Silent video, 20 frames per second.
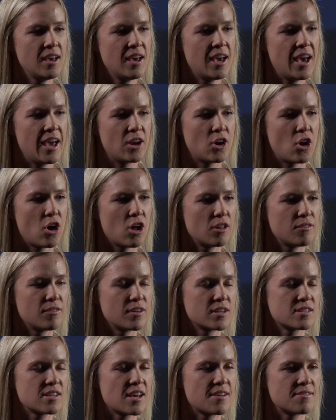And all of
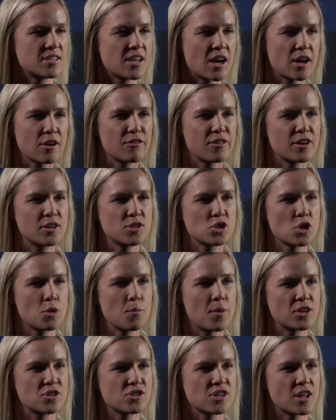us have sacrificed so
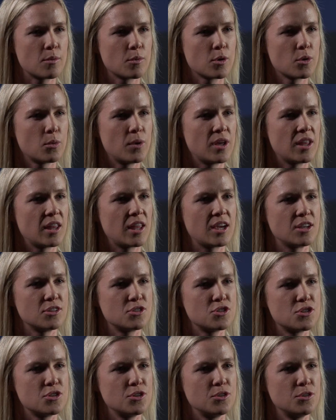much that we're willing
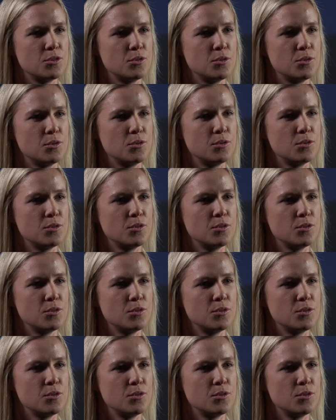to